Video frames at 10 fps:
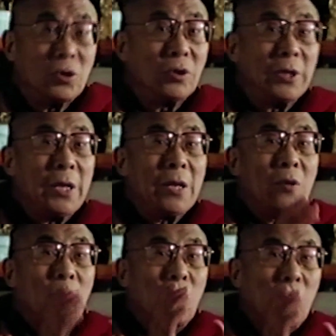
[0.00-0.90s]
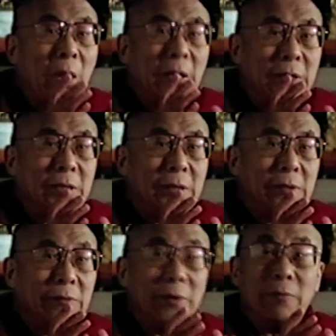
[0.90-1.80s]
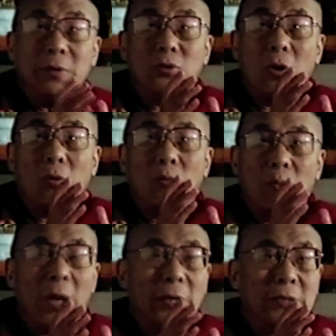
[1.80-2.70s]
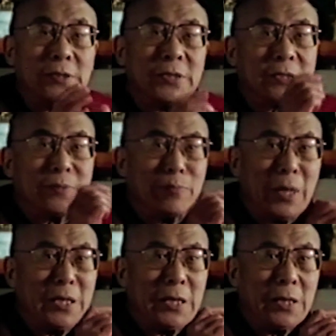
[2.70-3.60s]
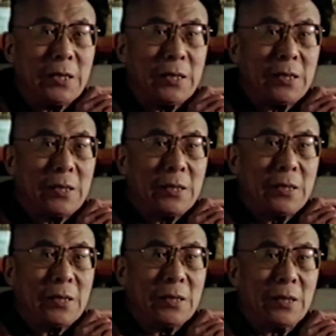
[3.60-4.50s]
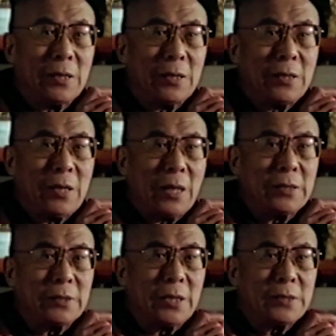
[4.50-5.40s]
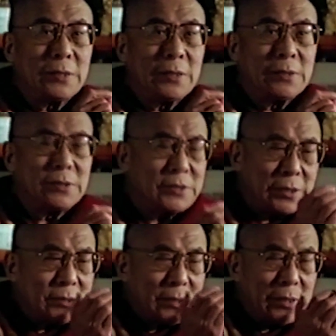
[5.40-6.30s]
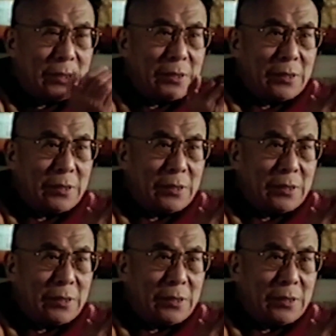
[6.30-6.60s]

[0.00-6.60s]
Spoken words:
So the wealth, when we talk wealth, just money, I think that just